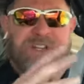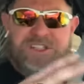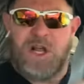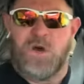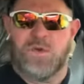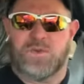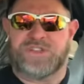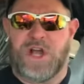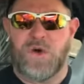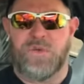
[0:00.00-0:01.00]

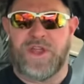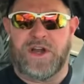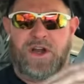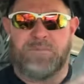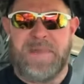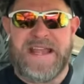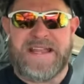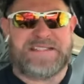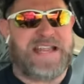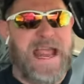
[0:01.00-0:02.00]
So there are
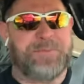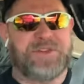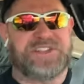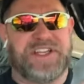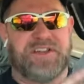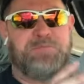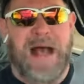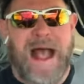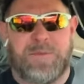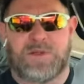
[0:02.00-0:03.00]
many examples in the
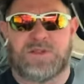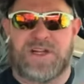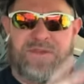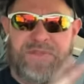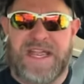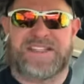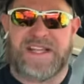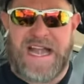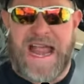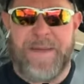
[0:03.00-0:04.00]
Bible of things
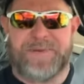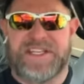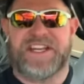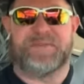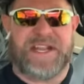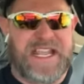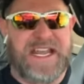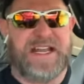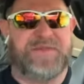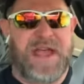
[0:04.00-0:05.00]
that happened in the
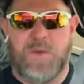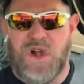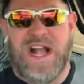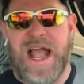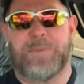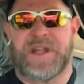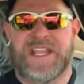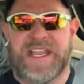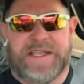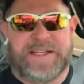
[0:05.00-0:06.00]
beginning. They will happen
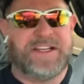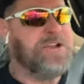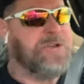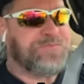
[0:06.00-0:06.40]
again.